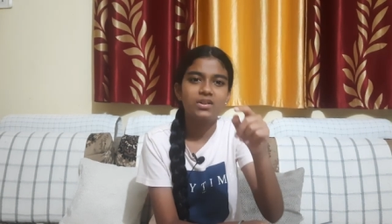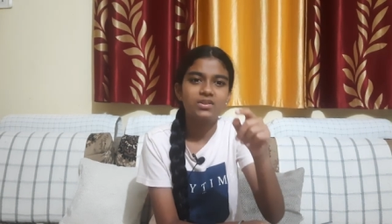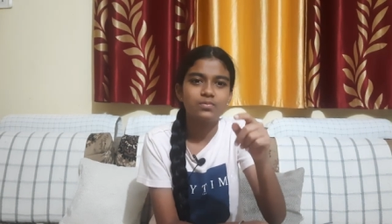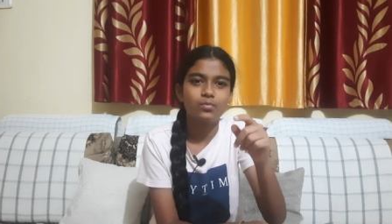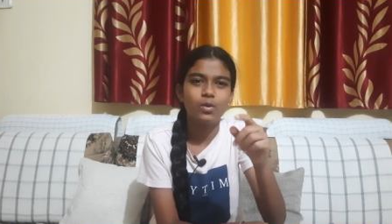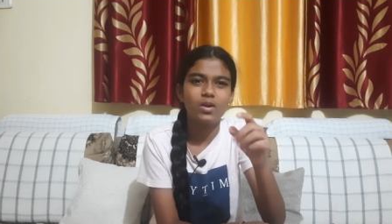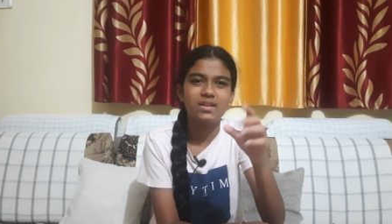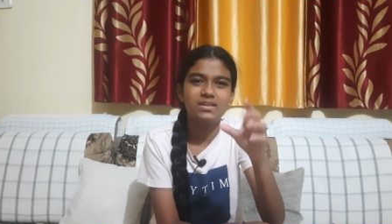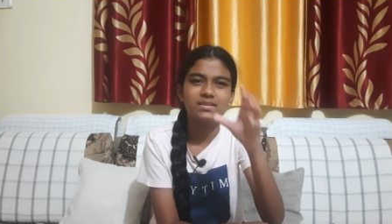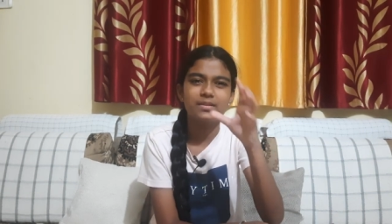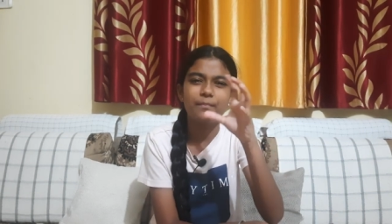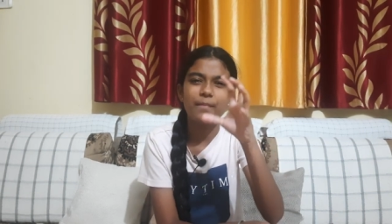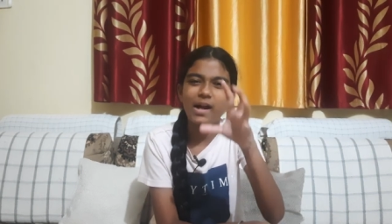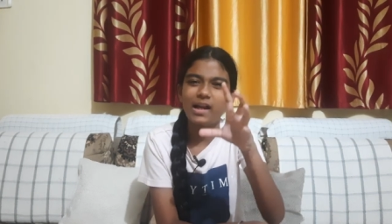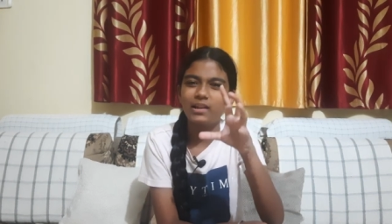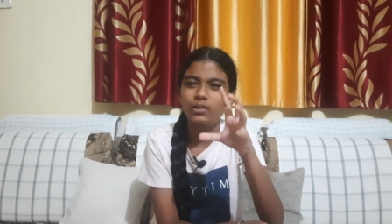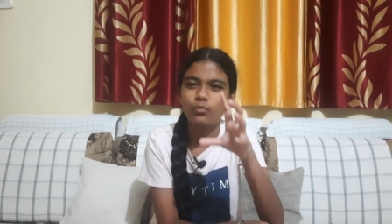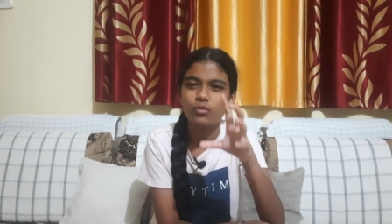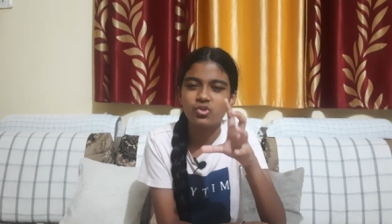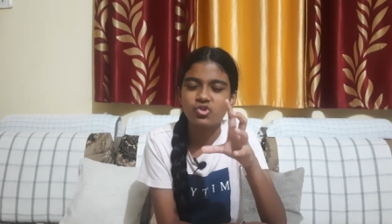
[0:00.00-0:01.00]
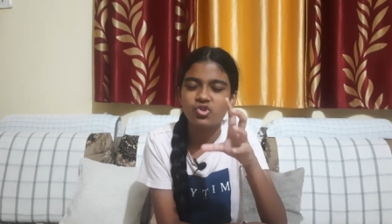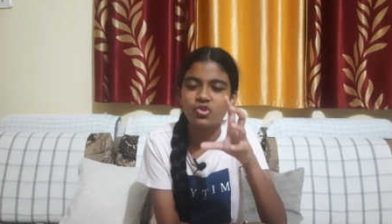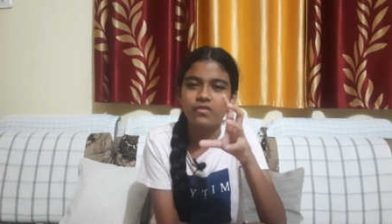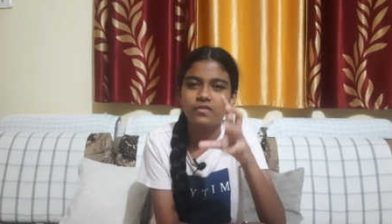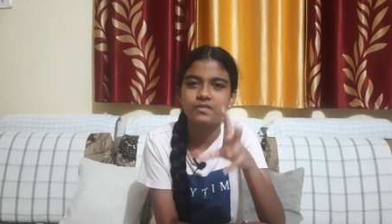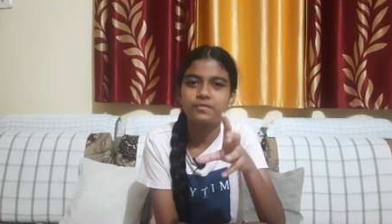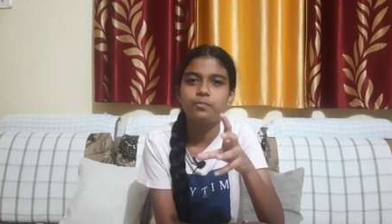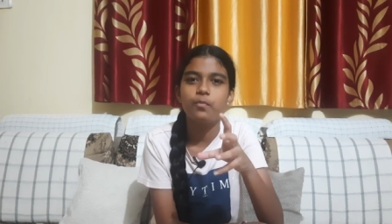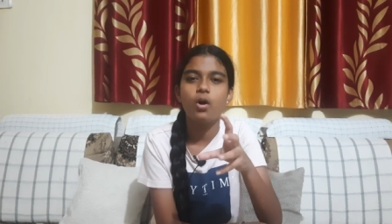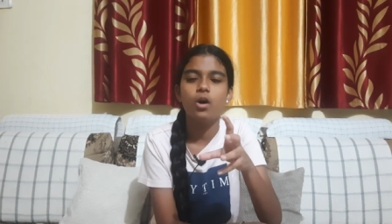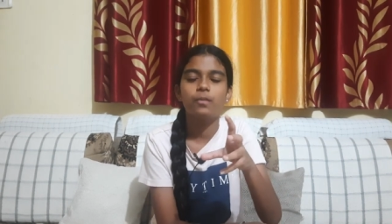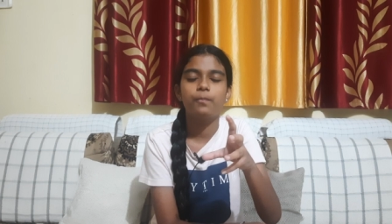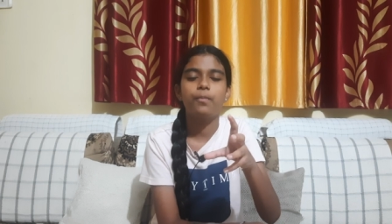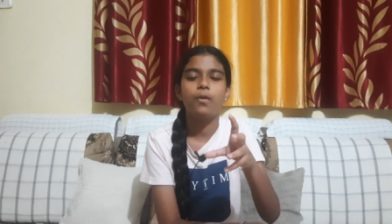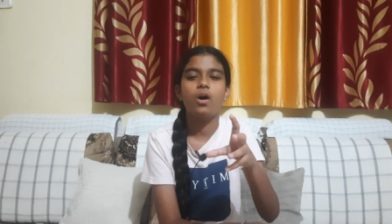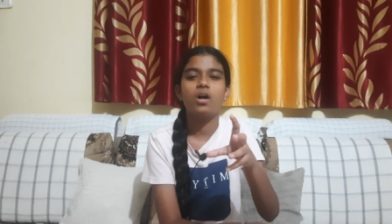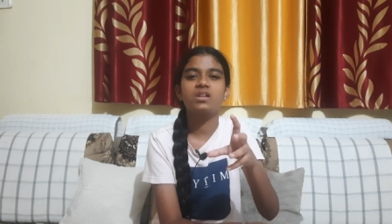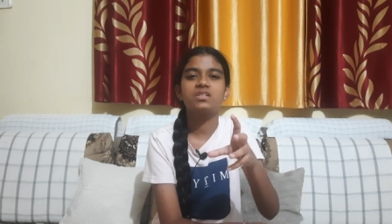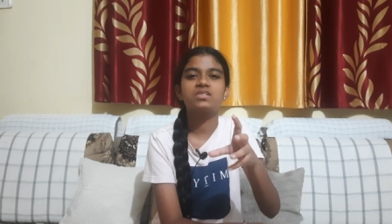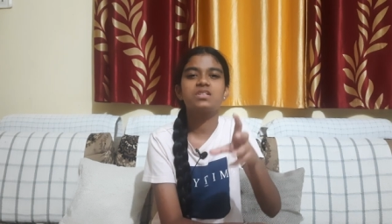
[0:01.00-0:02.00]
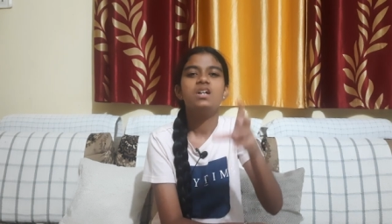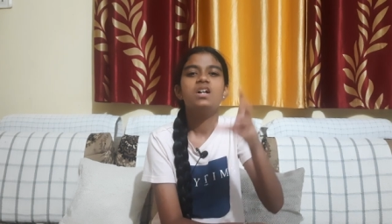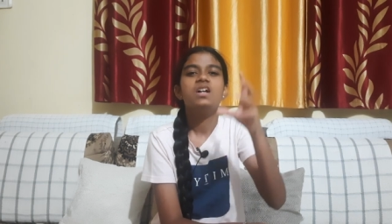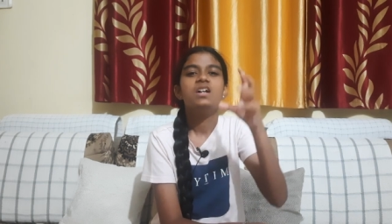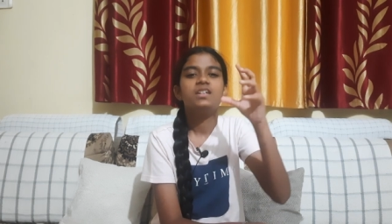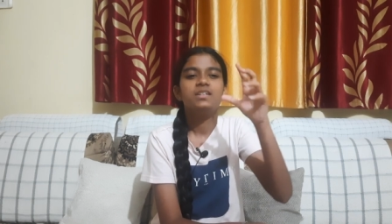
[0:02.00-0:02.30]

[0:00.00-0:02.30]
was a mild version of smallpox.